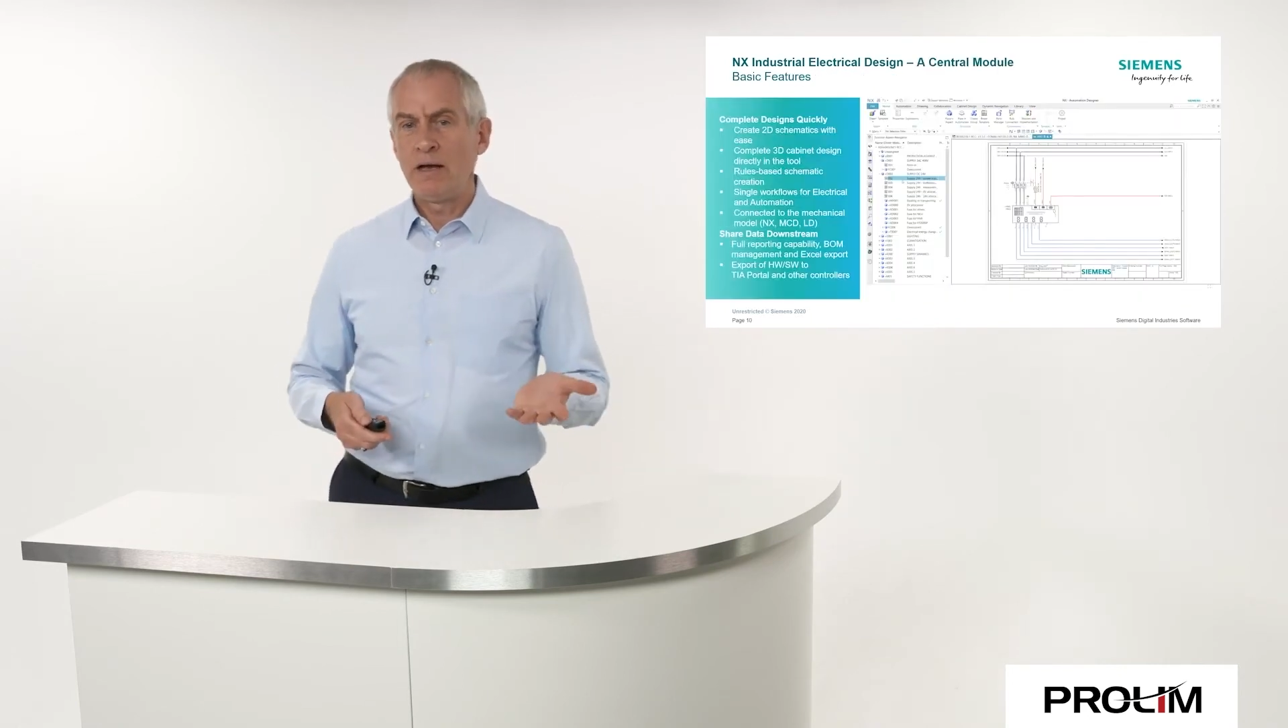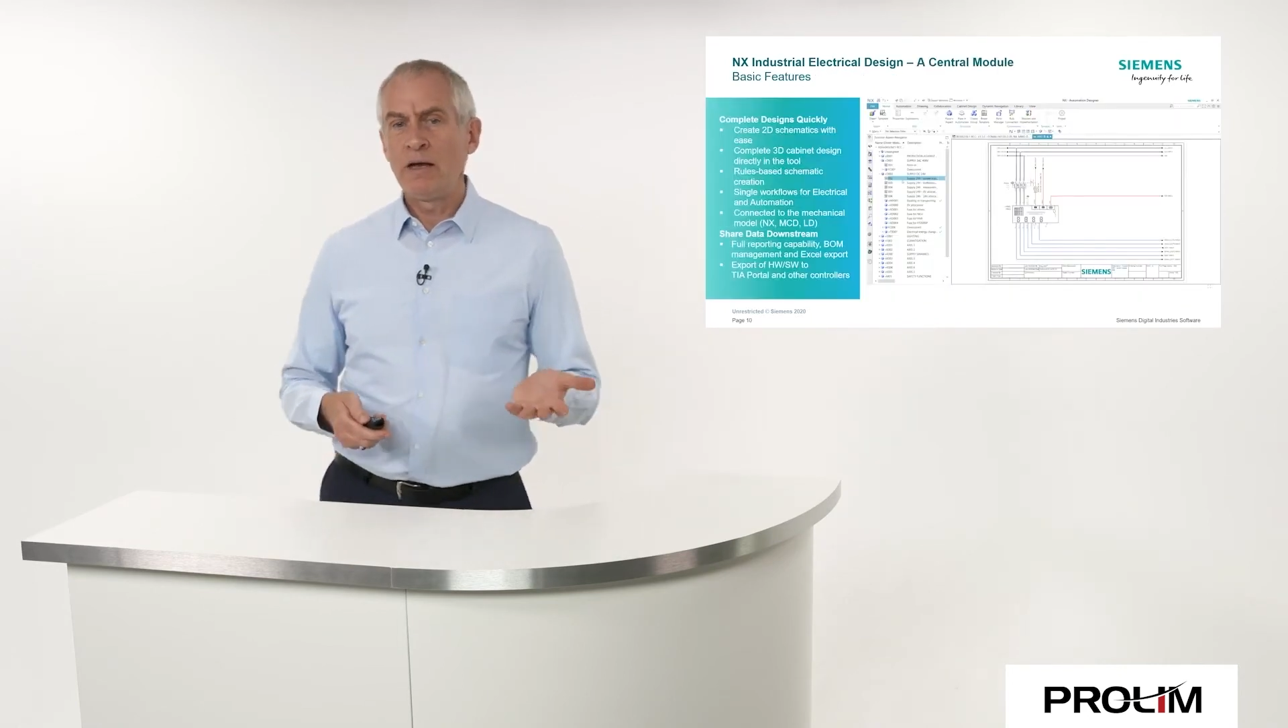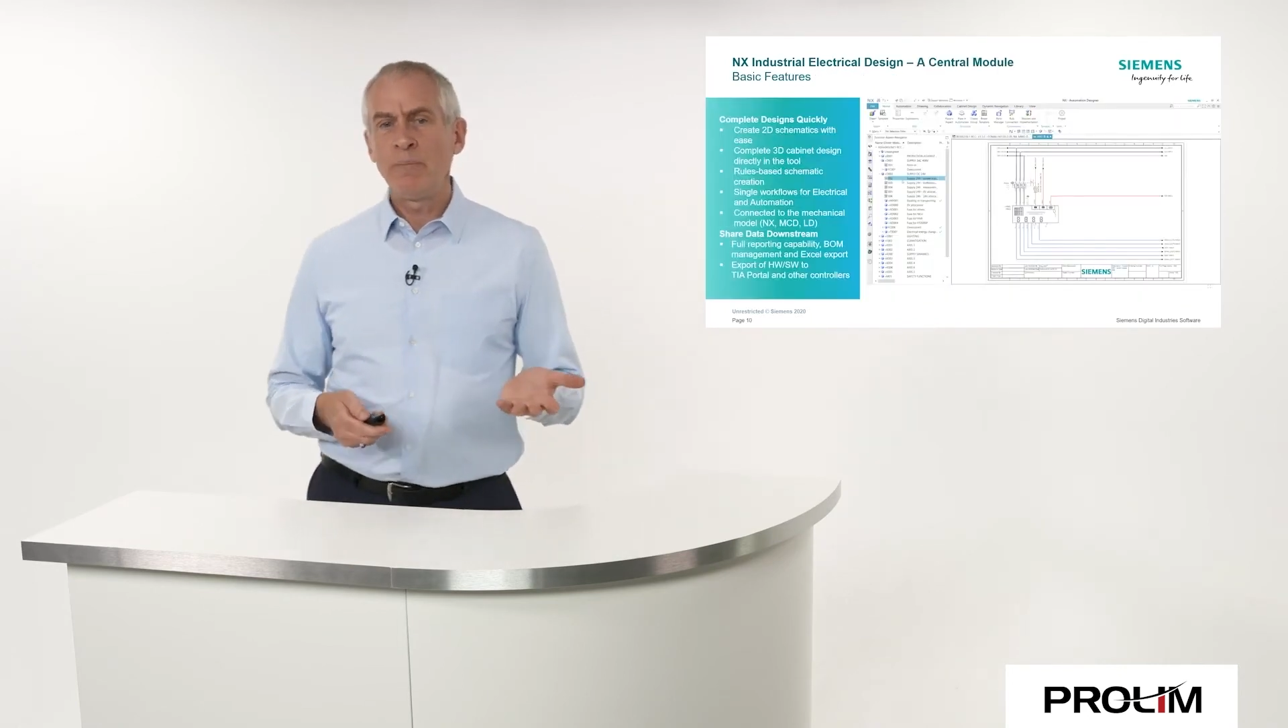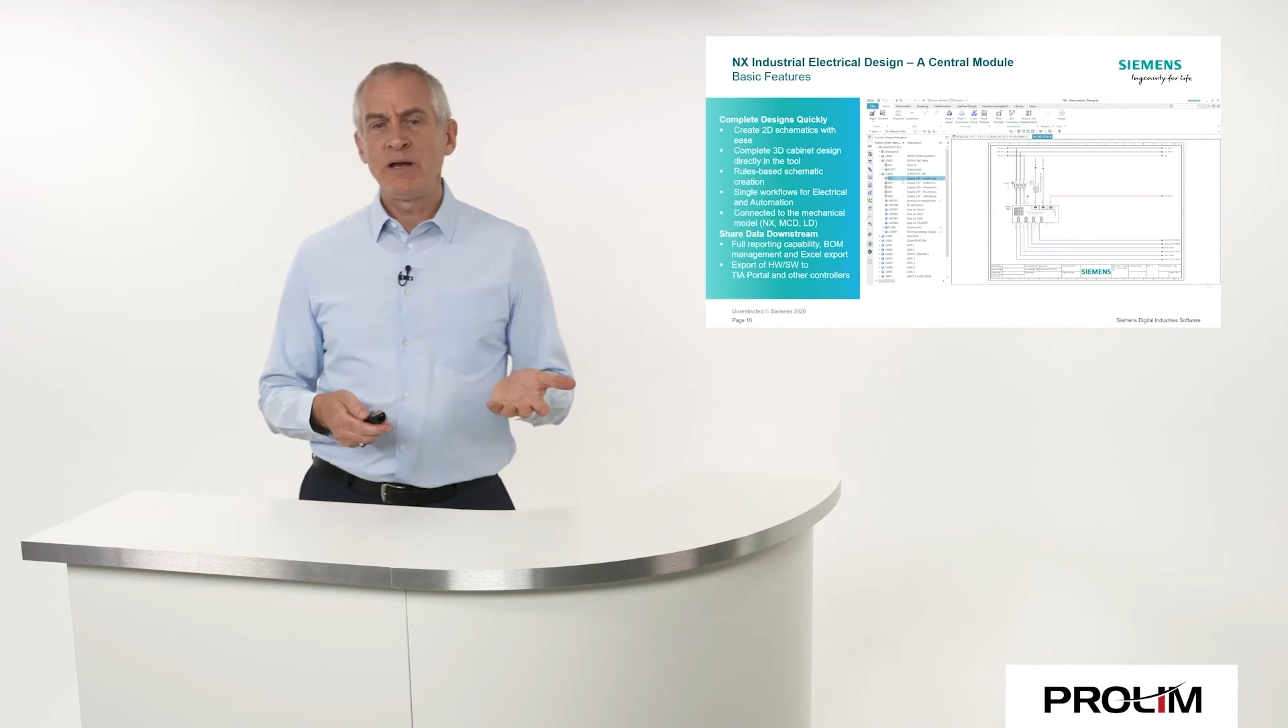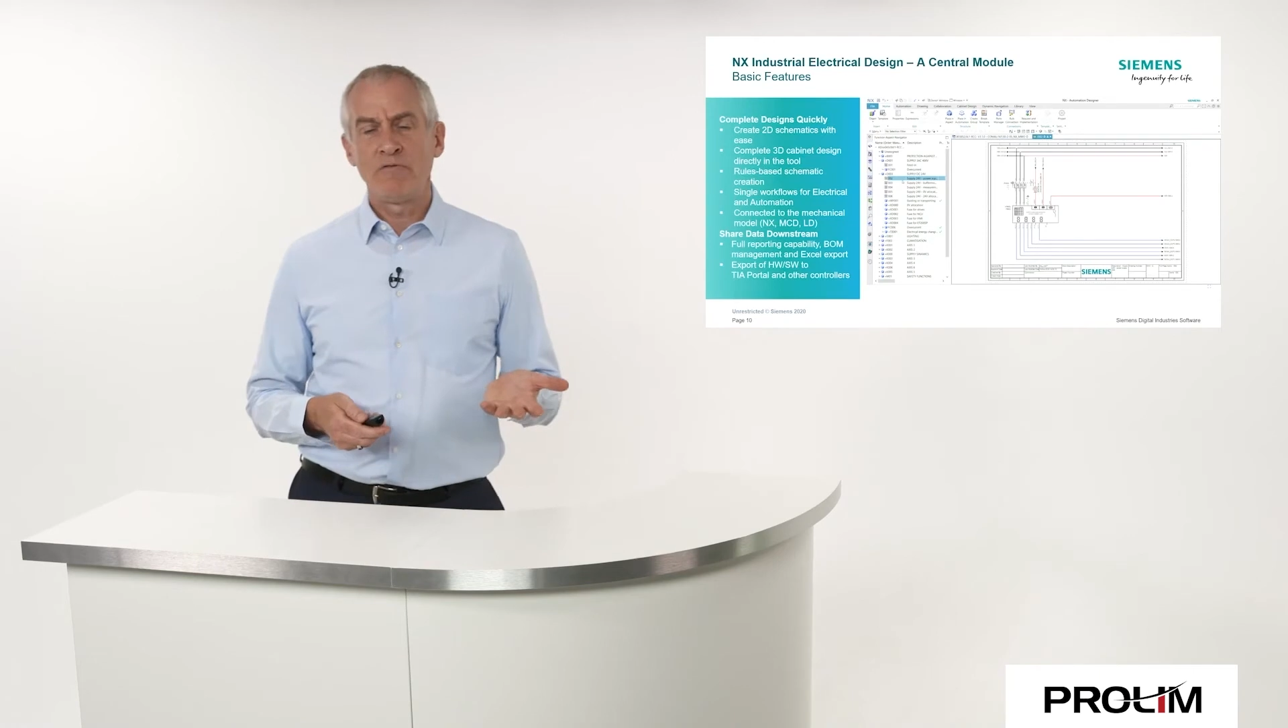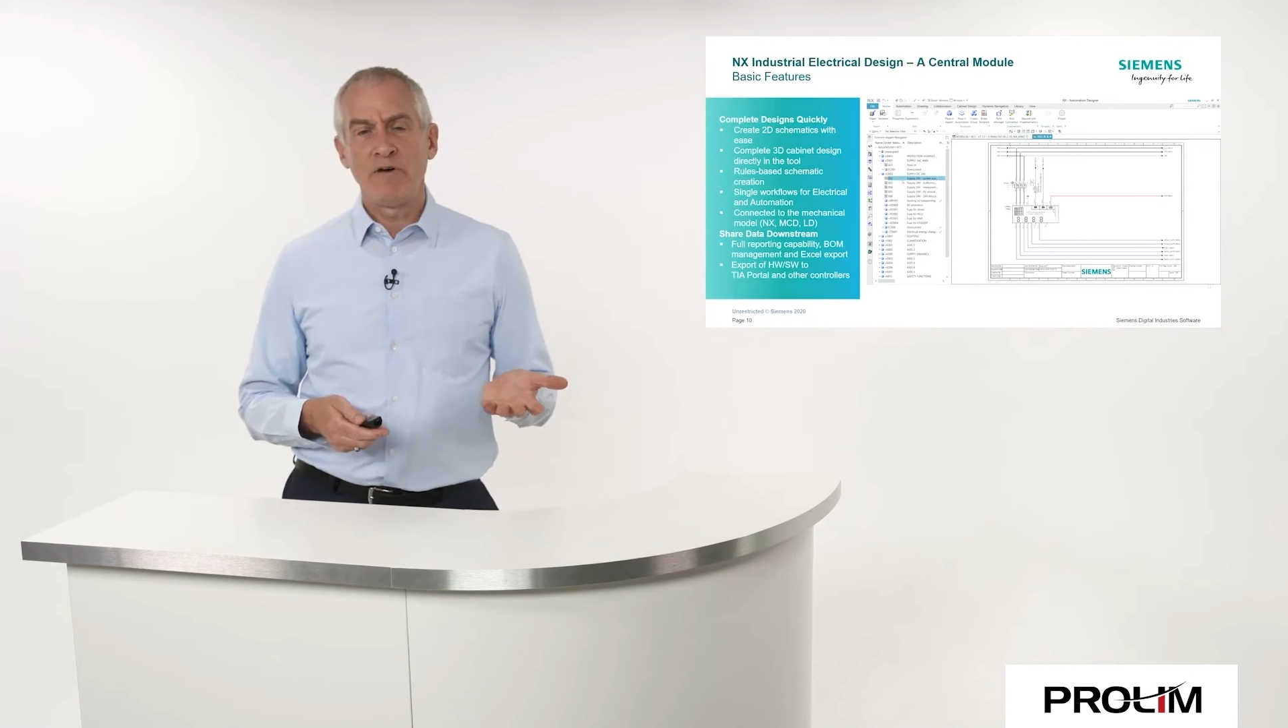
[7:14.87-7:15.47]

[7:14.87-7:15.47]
a little bit of